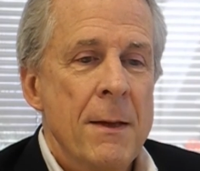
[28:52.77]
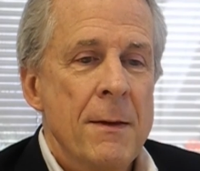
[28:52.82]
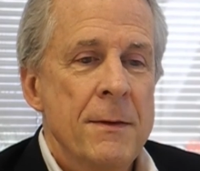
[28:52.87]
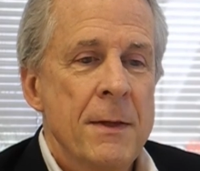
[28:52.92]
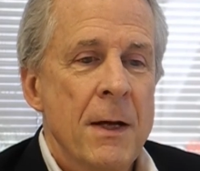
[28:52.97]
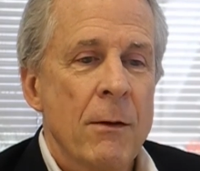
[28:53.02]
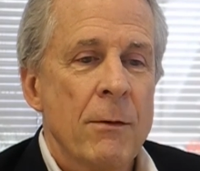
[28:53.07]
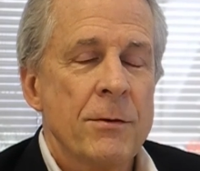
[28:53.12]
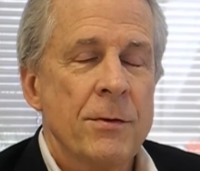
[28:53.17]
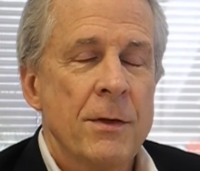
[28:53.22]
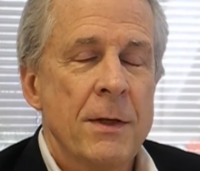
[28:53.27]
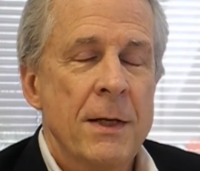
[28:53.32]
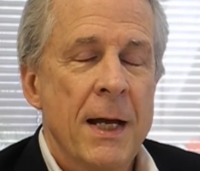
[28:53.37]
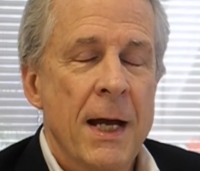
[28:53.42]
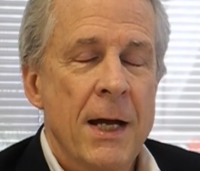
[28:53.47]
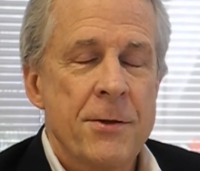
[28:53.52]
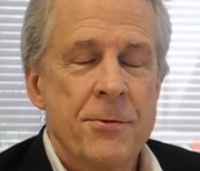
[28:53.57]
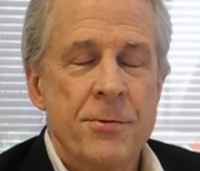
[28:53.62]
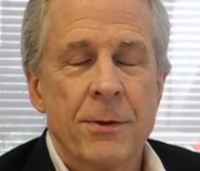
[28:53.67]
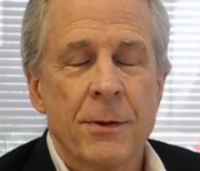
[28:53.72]
there is a
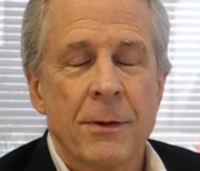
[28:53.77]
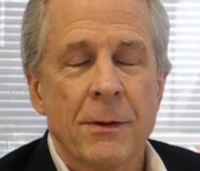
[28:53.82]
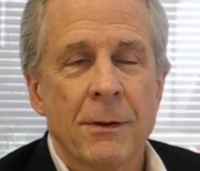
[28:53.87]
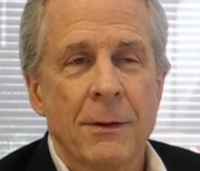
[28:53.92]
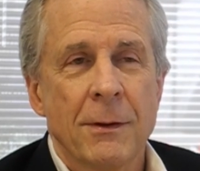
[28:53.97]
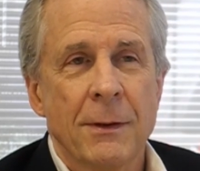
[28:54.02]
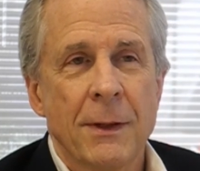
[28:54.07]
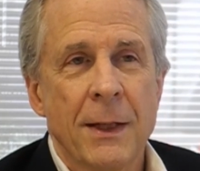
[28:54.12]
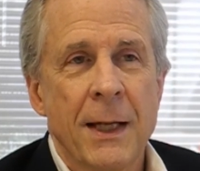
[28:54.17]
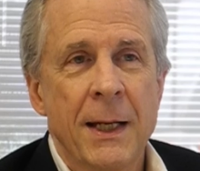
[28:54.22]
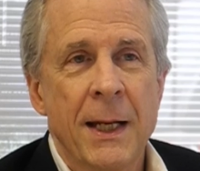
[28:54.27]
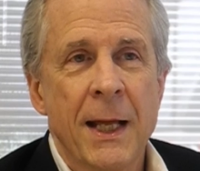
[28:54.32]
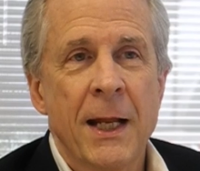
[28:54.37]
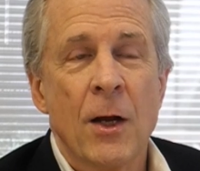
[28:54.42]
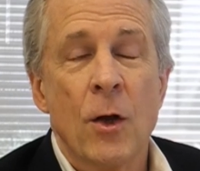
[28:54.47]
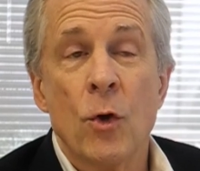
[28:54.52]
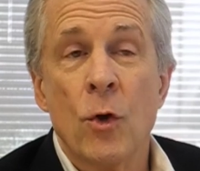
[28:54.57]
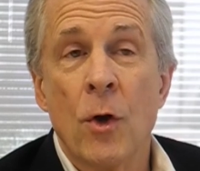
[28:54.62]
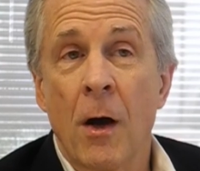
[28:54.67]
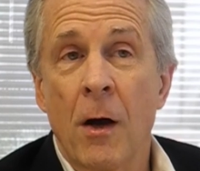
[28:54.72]
natural, in a
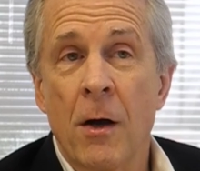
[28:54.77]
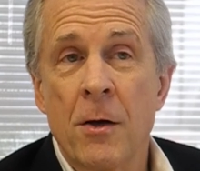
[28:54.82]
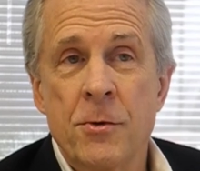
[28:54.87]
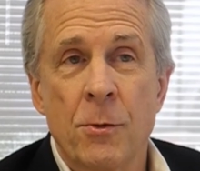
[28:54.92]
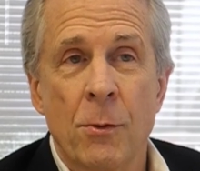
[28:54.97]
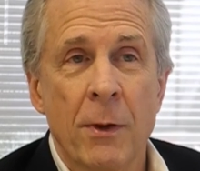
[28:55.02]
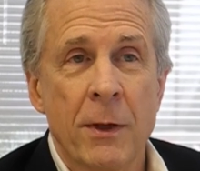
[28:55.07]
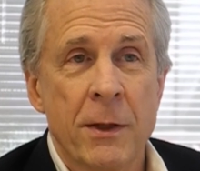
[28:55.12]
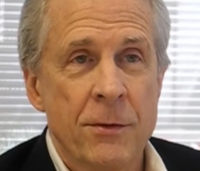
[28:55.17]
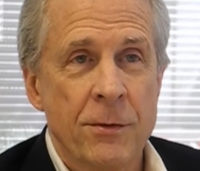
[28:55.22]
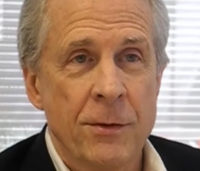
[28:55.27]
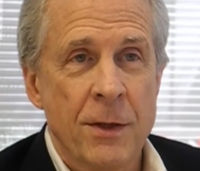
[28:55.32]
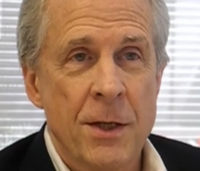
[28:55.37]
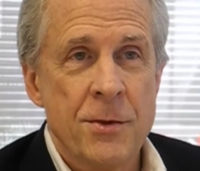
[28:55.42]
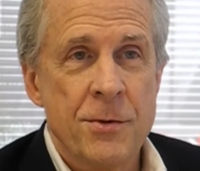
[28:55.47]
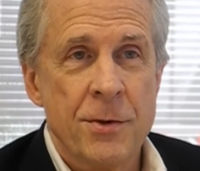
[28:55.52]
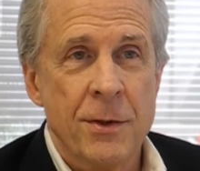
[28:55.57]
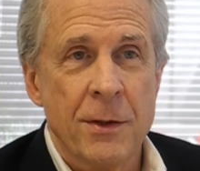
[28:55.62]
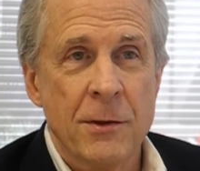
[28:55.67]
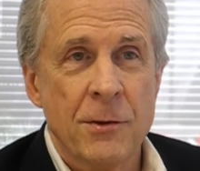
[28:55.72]
large
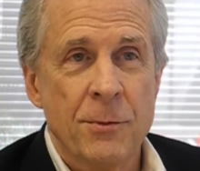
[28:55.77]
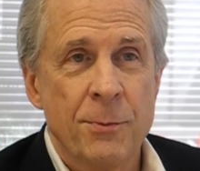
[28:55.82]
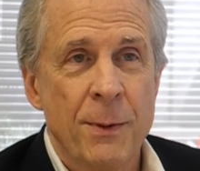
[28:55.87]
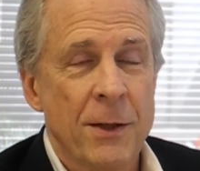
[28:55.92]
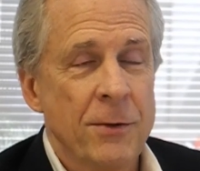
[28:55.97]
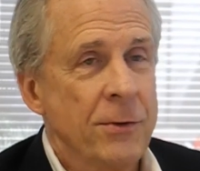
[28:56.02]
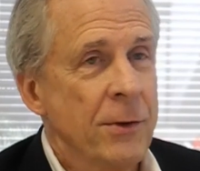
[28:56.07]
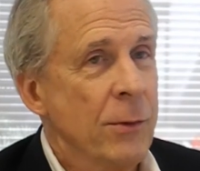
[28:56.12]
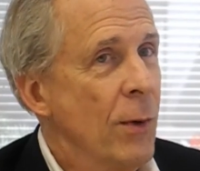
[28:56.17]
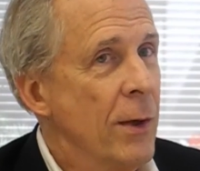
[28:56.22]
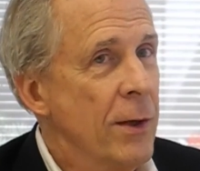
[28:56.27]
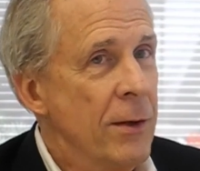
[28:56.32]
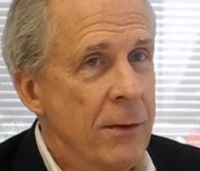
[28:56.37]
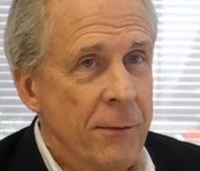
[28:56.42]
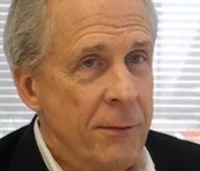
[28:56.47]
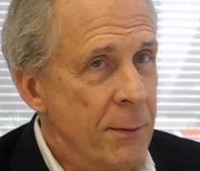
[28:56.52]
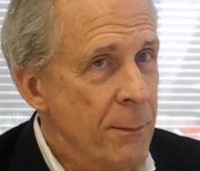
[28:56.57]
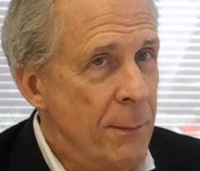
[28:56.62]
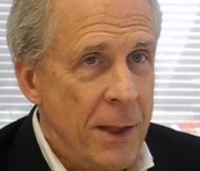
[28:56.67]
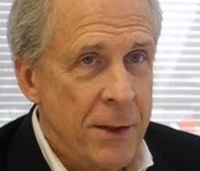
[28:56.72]
organization, especially one
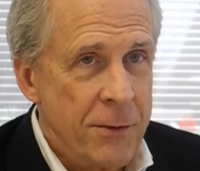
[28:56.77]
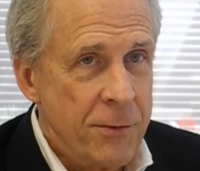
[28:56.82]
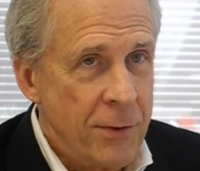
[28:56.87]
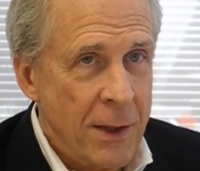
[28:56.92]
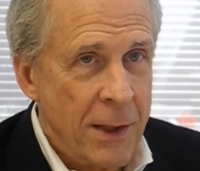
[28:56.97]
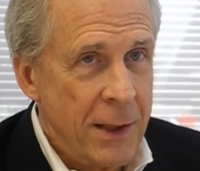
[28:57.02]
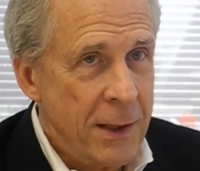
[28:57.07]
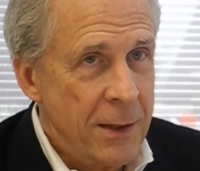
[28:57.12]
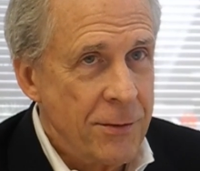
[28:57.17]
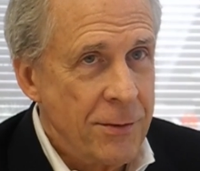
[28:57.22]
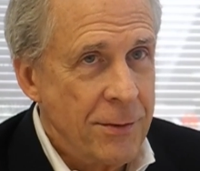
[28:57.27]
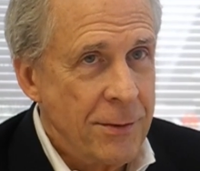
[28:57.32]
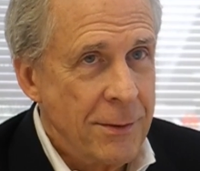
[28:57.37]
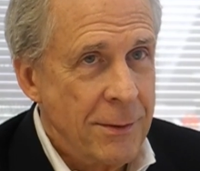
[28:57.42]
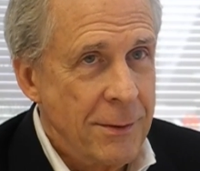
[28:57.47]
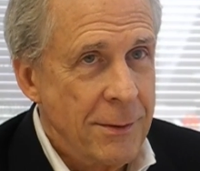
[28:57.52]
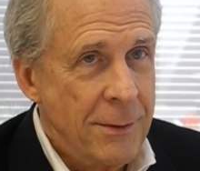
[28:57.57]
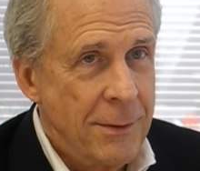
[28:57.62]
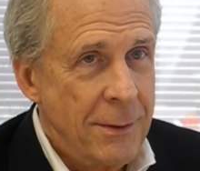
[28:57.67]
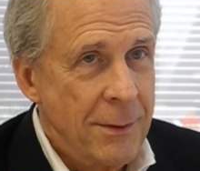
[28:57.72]
driven by science,
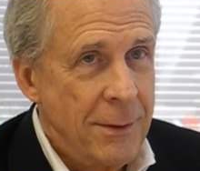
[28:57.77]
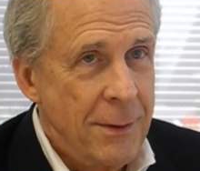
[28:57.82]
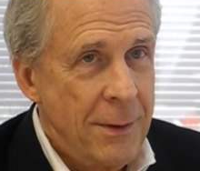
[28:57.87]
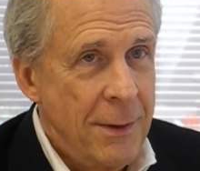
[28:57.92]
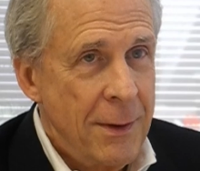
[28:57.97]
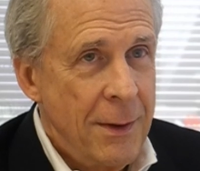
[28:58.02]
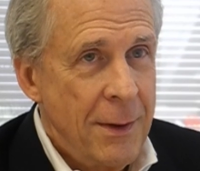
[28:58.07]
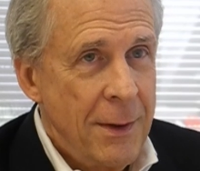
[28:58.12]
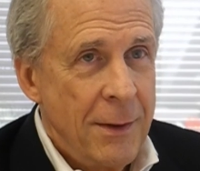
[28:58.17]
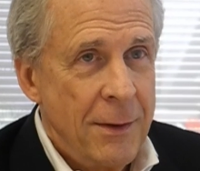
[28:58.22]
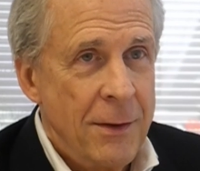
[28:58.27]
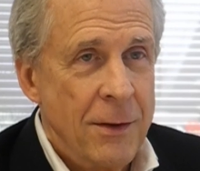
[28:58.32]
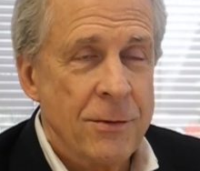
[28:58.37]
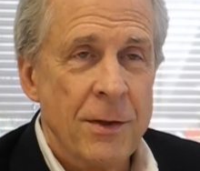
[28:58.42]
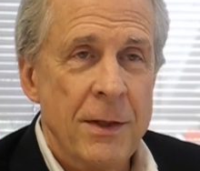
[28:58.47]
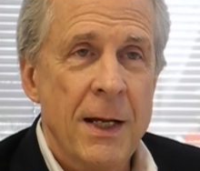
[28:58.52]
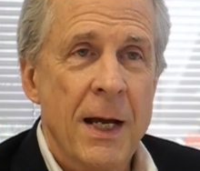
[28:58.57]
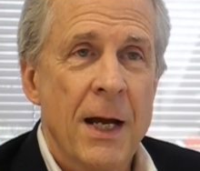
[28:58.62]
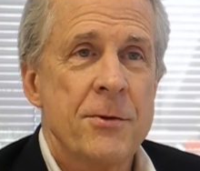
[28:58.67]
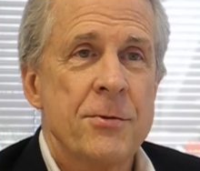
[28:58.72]
there's a
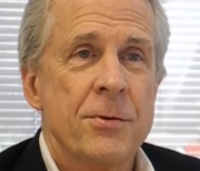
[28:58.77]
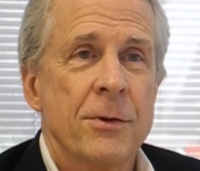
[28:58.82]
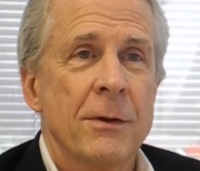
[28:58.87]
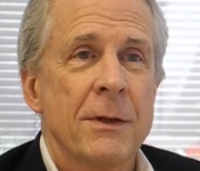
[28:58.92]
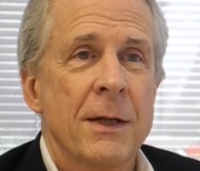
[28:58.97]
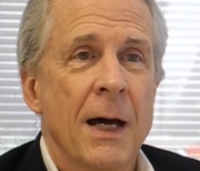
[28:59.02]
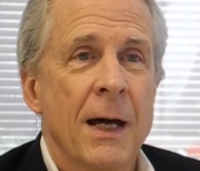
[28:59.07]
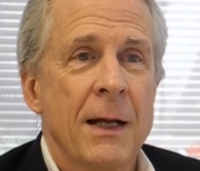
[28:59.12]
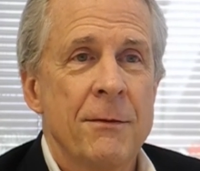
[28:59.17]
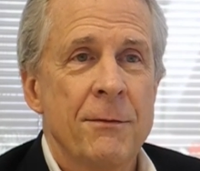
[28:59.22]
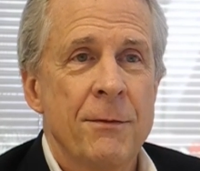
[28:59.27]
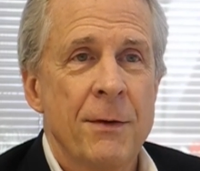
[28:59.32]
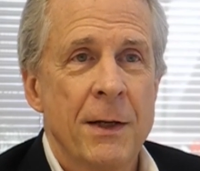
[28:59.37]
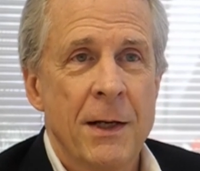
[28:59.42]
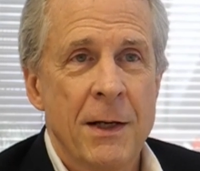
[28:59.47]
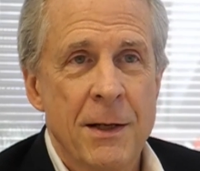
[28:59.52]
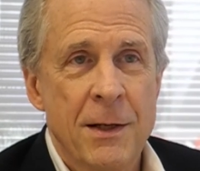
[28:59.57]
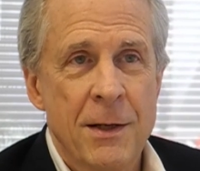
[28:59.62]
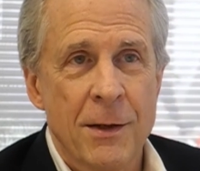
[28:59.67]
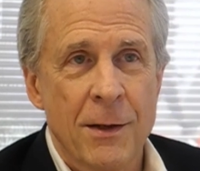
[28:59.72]
natural not
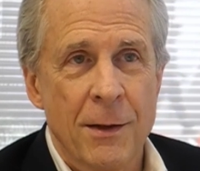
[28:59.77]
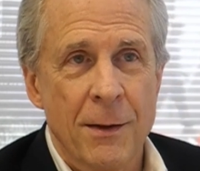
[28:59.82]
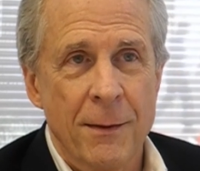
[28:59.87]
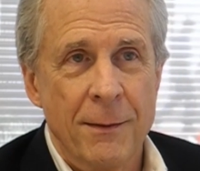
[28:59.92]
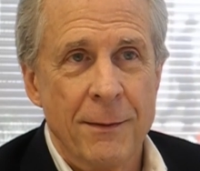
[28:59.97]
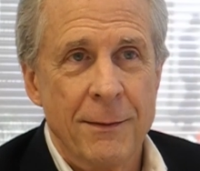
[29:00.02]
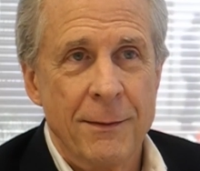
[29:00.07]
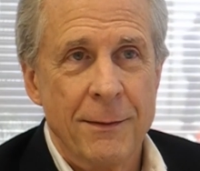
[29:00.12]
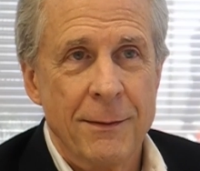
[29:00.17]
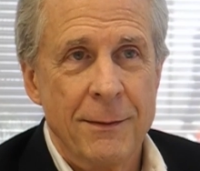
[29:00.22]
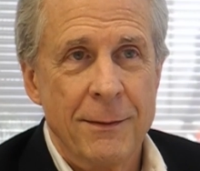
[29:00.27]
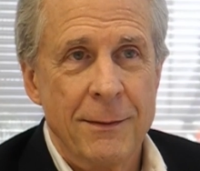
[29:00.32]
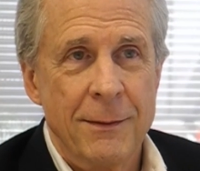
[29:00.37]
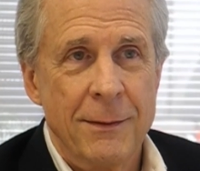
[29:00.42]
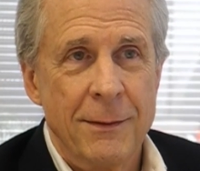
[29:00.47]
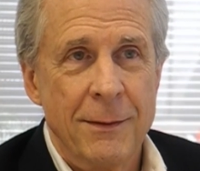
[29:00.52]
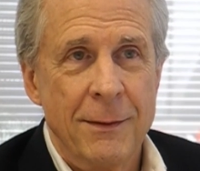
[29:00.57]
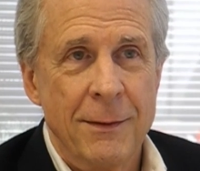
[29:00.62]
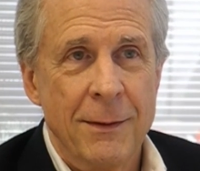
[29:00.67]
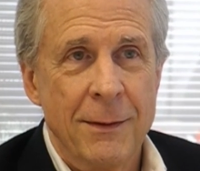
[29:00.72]
invented here.
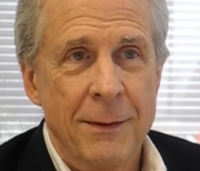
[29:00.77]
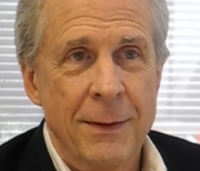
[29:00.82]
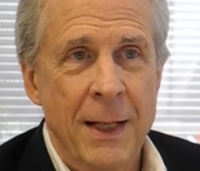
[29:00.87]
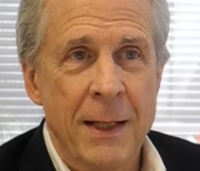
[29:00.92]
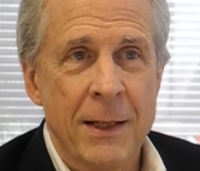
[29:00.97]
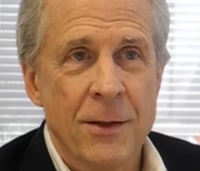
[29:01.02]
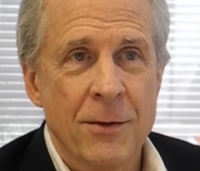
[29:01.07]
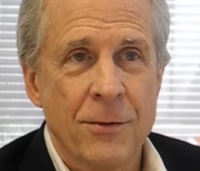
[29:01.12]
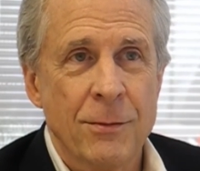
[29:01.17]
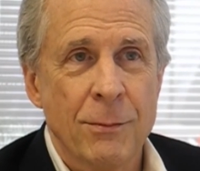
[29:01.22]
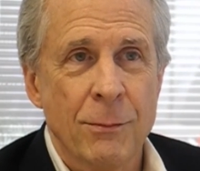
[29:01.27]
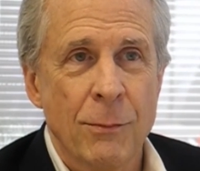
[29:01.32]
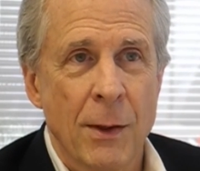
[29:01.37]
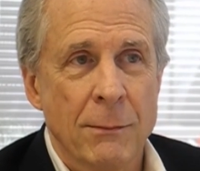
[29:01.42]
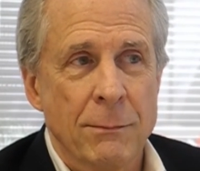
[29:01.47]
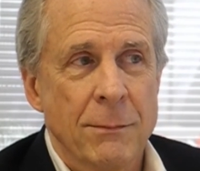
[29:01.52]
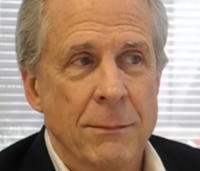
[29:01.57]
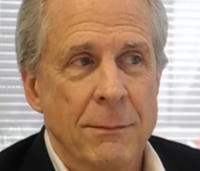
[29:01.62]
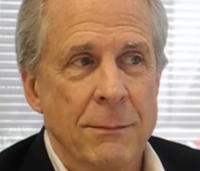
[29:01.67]
That is, well,